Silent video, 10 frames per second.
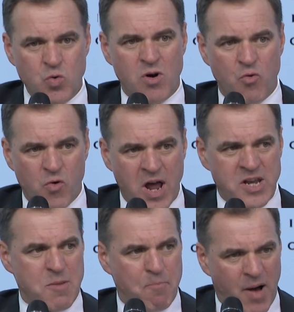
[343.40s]
are
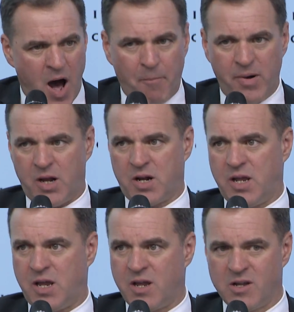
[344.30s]
ready
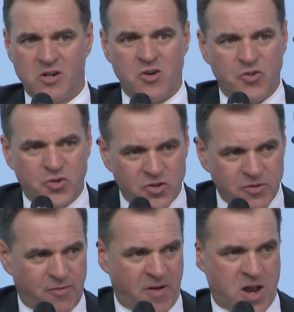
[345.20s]
publicly to
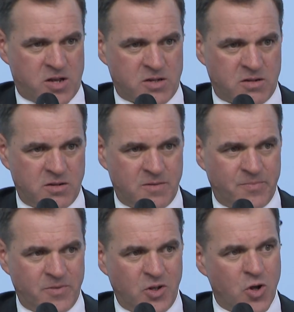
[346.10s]
defend.
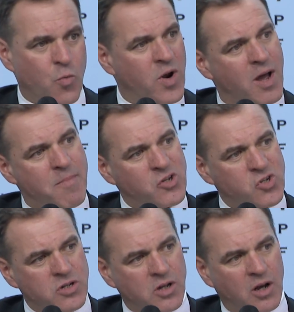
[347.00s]
You know, when I
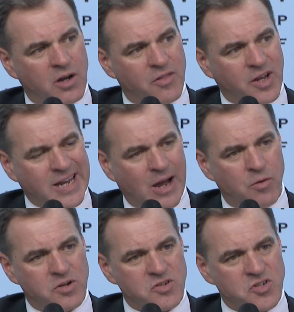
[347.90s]
mentioned earlier that
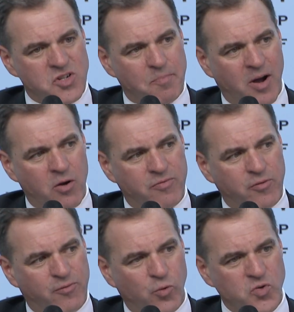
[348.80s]
cowardice is a powerful
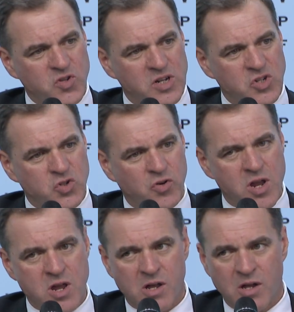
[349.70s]
force in history,
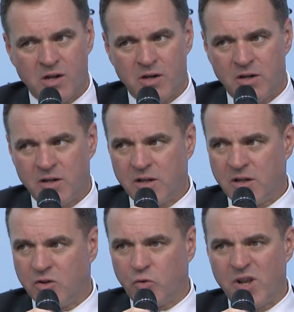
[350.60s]

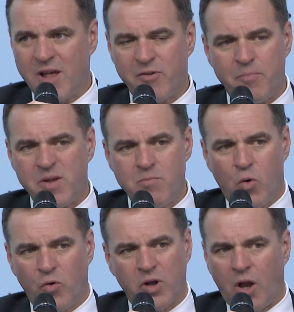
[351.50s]
you'll never be
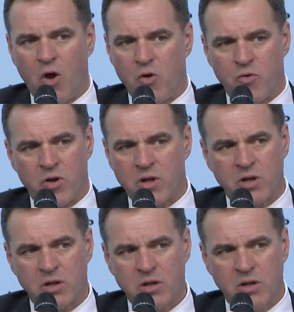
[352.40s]
more alone
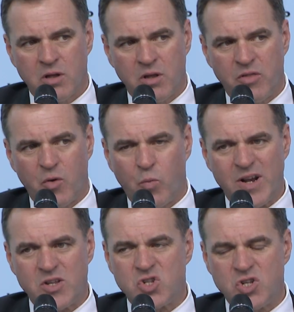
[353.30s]
than when
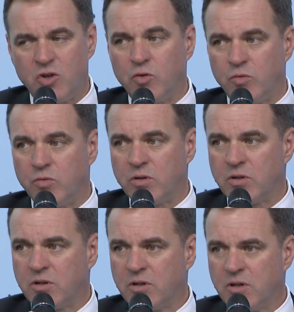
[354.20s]
it's you
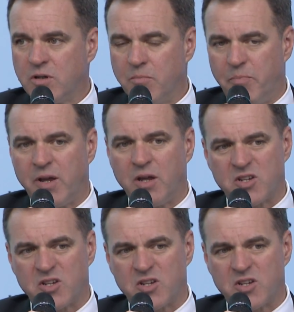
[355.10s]
being